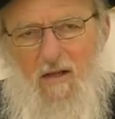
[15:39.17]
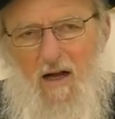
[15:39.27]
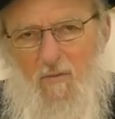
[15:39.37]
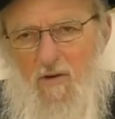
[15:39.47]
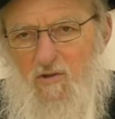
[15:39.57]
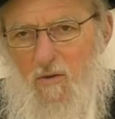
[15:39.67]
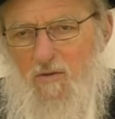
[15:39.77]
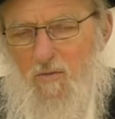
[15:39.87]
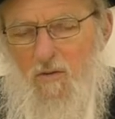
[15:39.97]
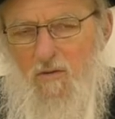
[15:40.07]
I once
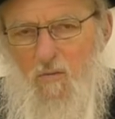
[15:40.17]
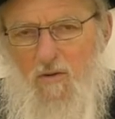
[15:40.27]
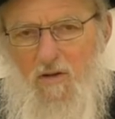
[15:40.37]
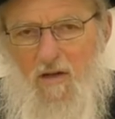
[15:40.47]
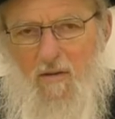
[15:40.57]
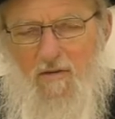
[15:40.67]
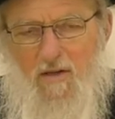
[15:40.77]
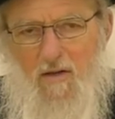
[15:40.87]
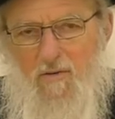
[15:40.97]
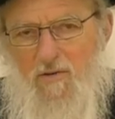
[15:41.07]
went through it with the
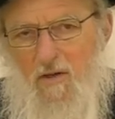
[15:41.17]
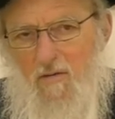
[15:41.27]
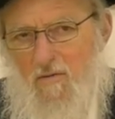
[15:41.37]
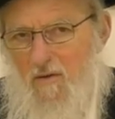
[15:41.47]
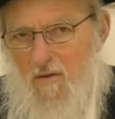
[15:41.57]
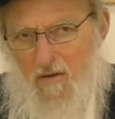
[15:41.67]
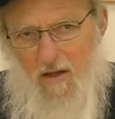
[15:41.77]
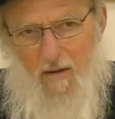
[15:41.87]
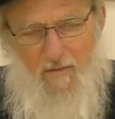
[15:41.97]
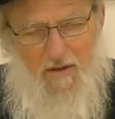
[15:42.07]
commentators, and the
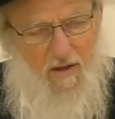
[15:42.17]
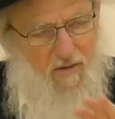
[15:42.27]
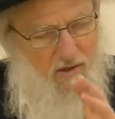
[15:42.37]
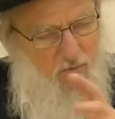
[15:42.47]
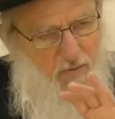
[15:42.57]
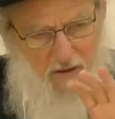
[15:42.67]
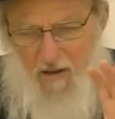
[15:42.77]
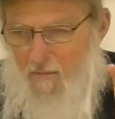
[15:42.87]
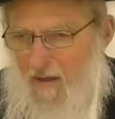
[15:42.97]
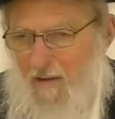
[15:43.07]
commentators are split
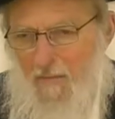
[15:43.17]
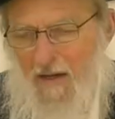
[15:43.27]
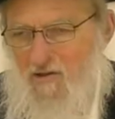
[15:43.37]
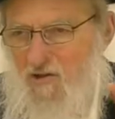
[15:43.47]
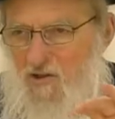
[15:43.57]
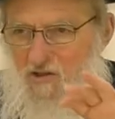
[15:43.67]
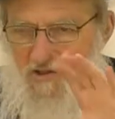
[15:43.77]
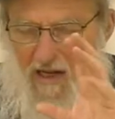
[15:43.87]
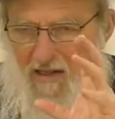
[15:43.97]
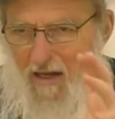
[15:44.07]
on many passages,
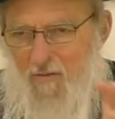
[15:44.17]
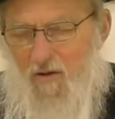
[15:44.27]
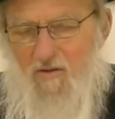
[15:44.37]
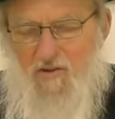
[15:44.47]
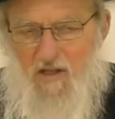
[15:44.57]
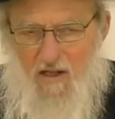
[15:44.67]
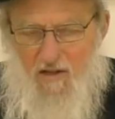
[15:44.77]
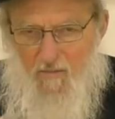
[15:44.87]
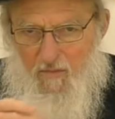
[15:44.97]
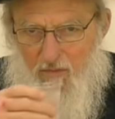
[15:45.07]
exactly how to understand them.